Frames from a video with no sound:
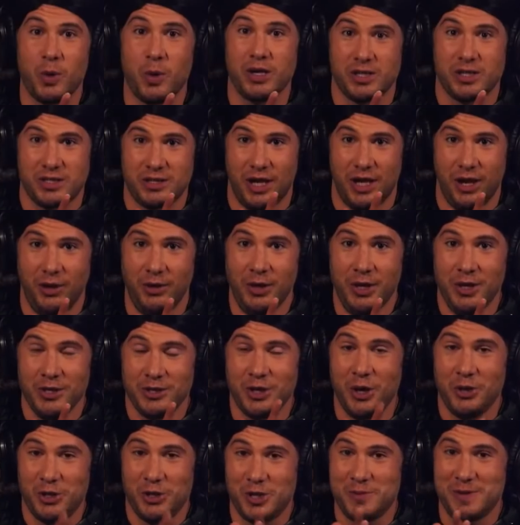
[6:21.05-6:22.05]
Worse, though.
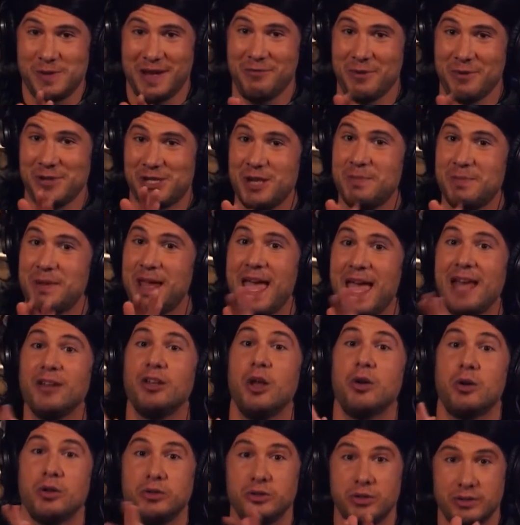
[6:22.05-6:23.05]
So when she began
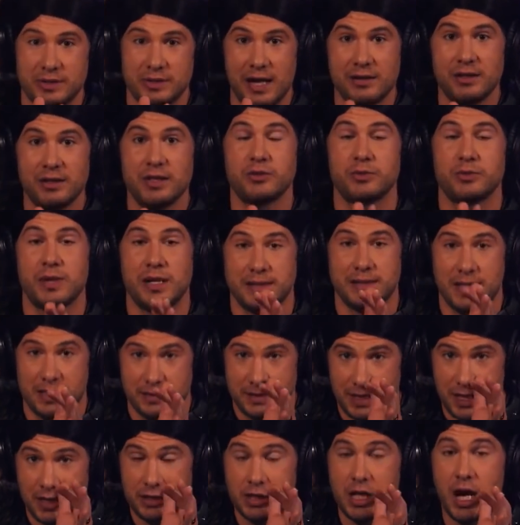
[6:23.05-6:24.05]
local news outlets, right,
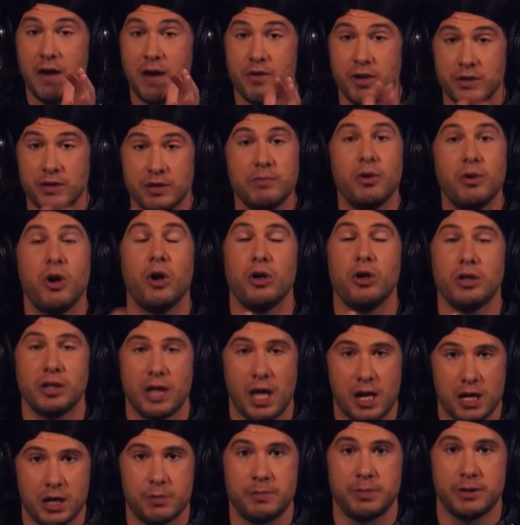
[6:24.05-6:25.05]
they uncovered early
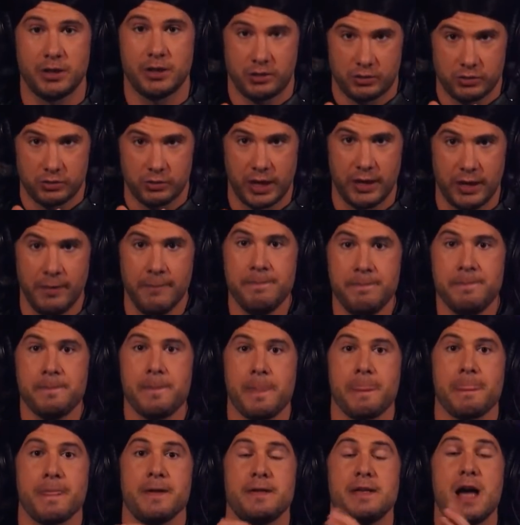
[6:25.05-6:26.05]
on in her political career
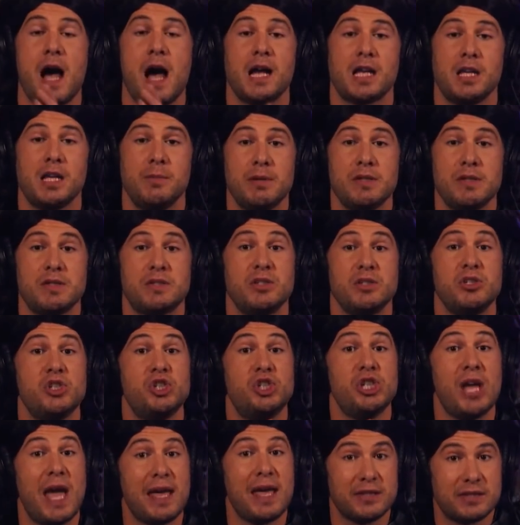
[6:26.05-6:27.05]
documents
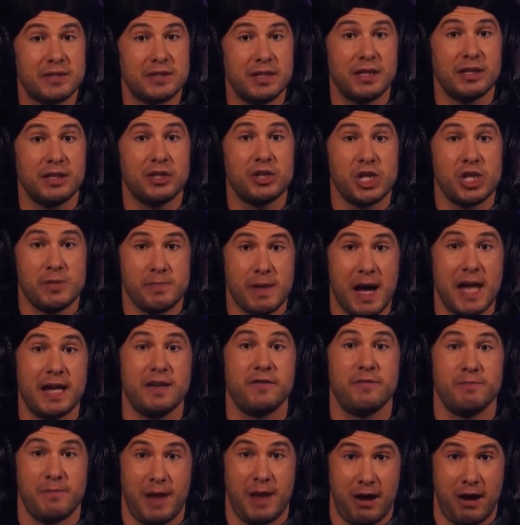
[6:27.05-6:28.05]
suggesting she might
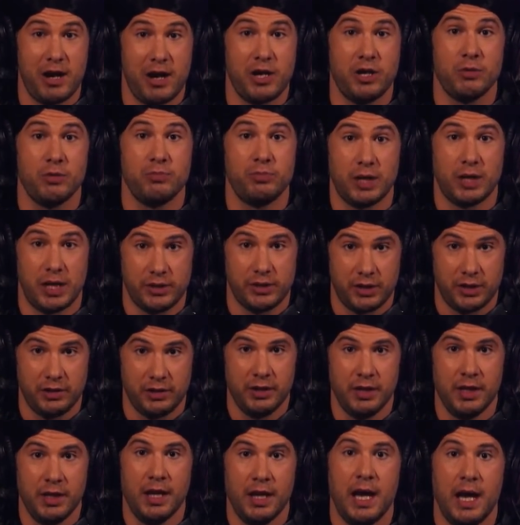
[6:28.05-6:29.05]
have married her brother,
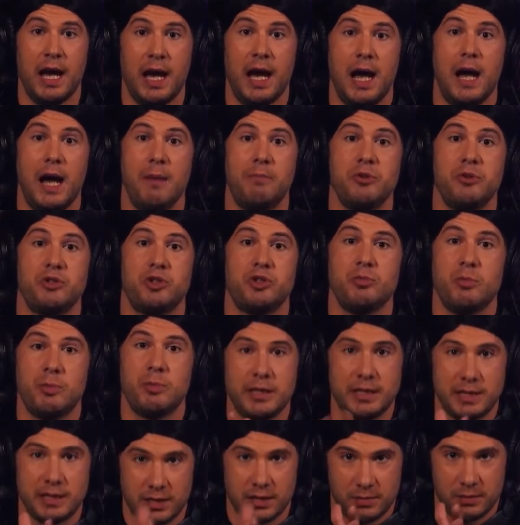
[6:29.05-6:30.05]

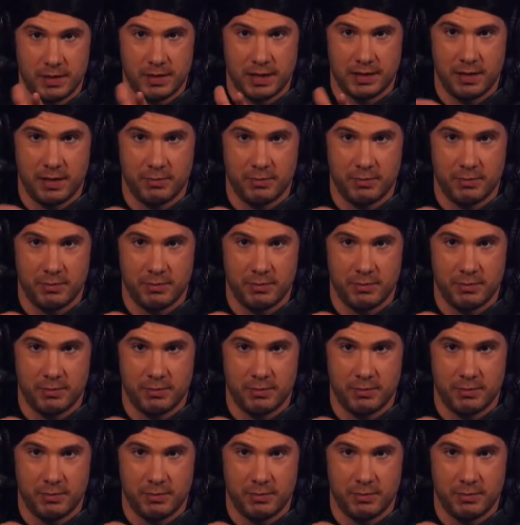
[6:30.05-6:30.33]
presumably to commit